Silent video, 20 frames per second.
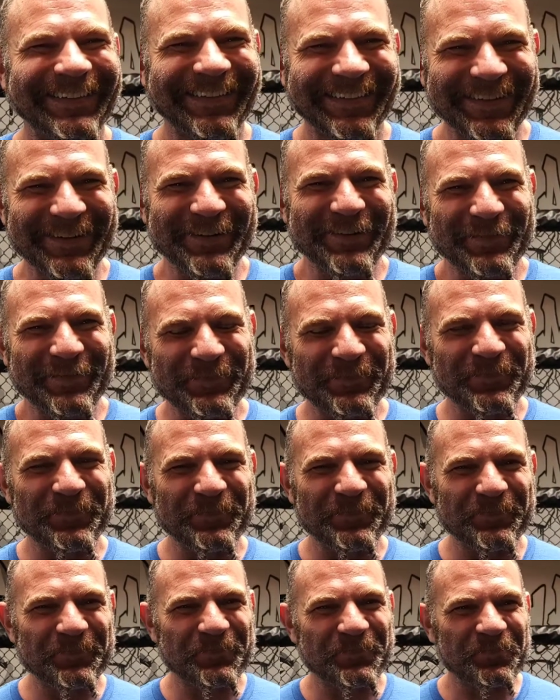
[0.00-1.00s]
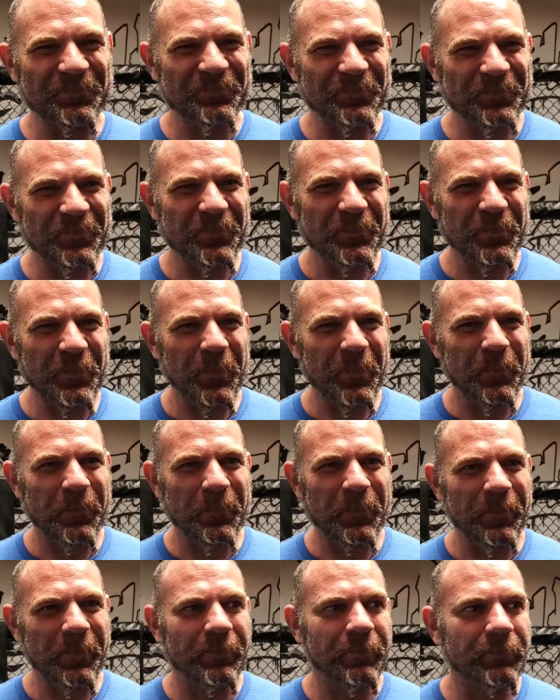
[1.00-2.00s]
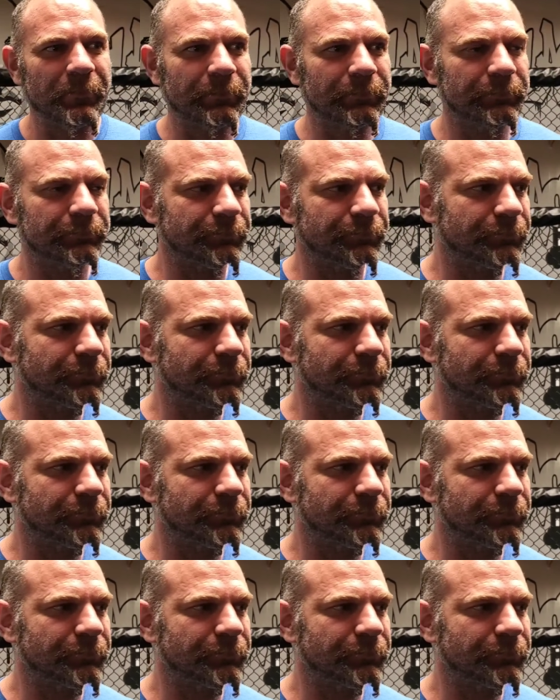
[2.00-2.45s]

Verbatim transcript: Coach Rage, man, you gave me the opportunity to